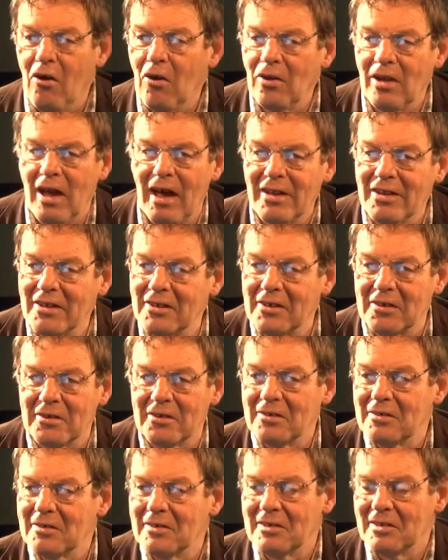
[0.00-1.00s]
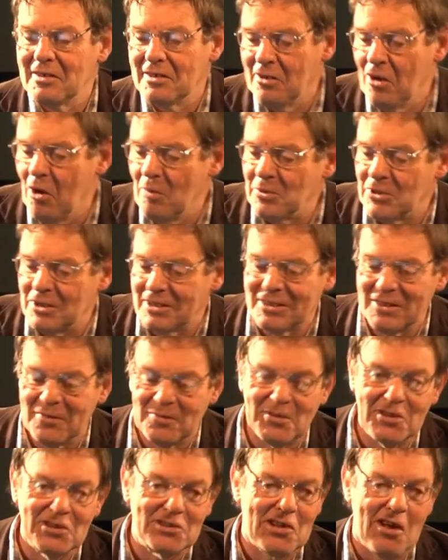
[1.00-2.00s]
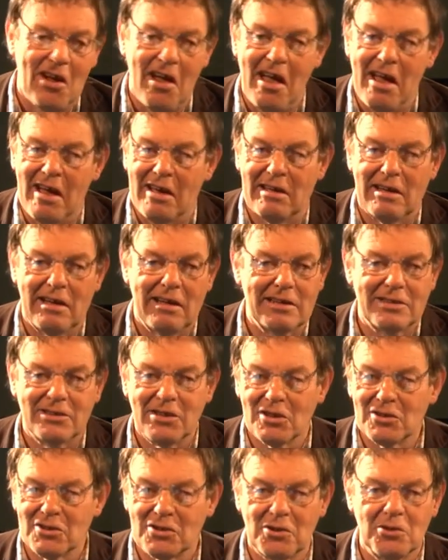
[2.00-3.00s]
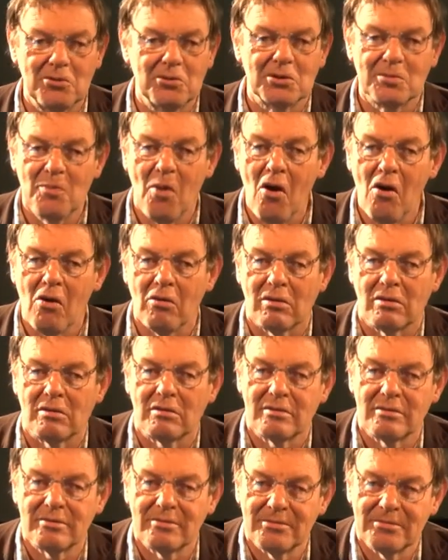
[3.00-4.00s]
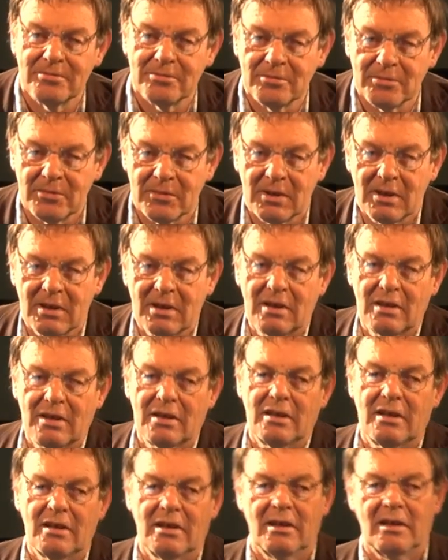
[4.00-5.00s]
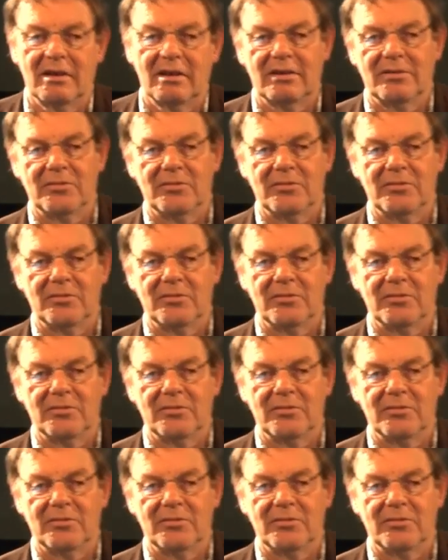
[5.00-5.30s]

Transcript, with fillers: all other objects of desire are just too small. Uh,